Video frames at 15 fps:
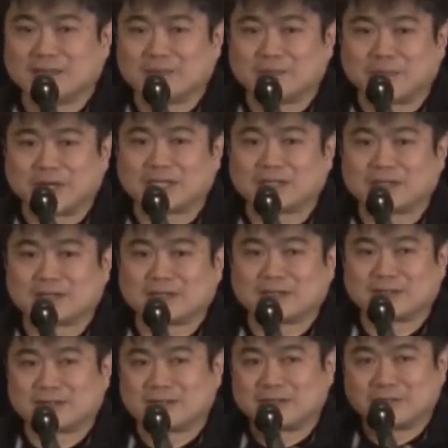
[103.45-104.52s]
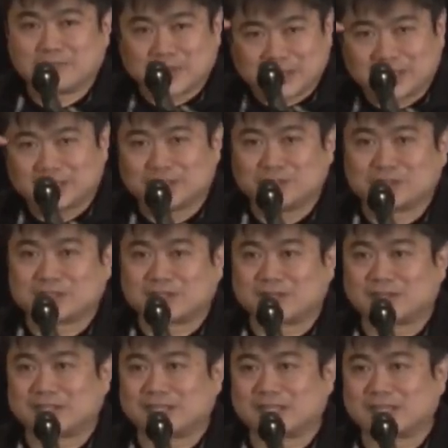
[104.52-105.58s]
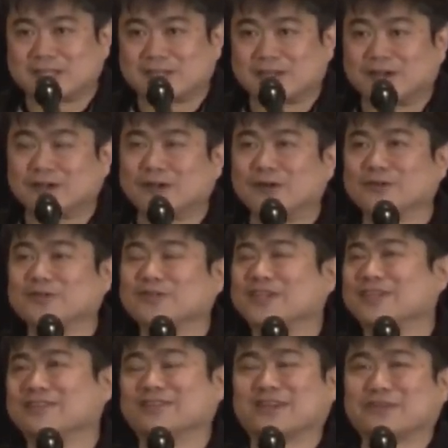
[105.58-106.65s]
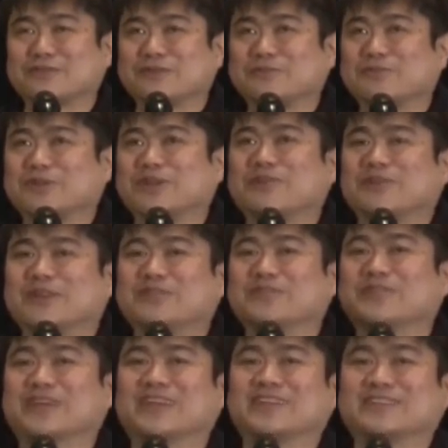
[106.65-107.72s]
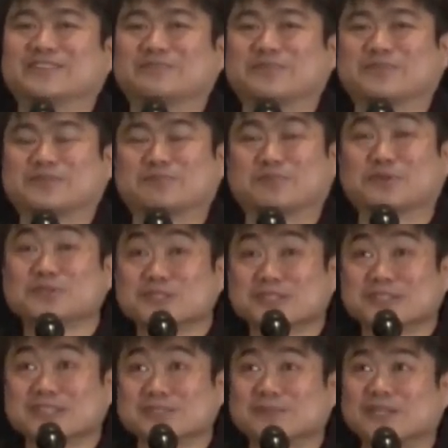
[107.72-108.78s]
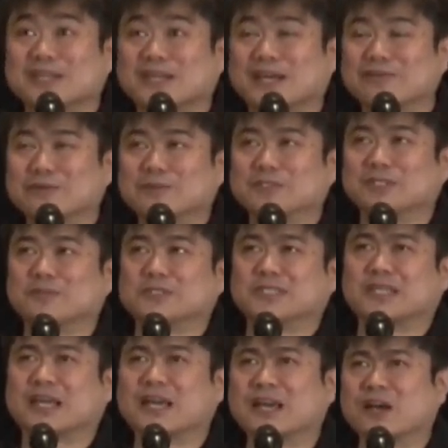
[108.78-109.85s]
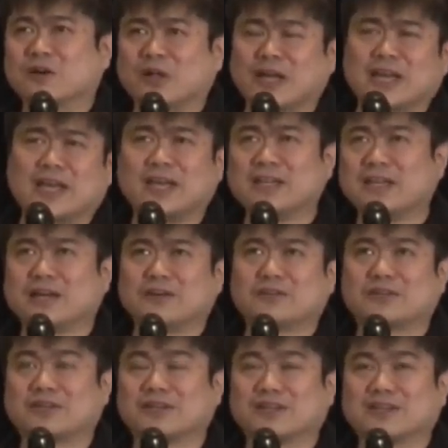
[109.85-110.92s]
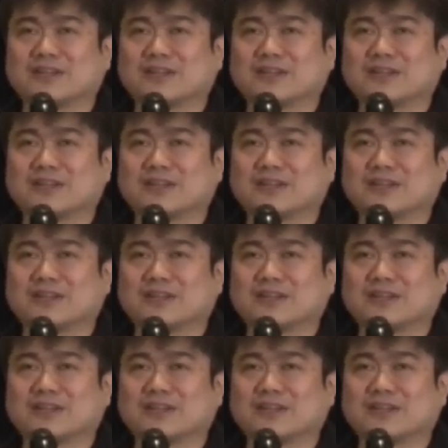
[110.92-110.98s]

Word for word: But the minute you start thinking, I won't get into personal things, but I remember somebody saying, well, I hate how the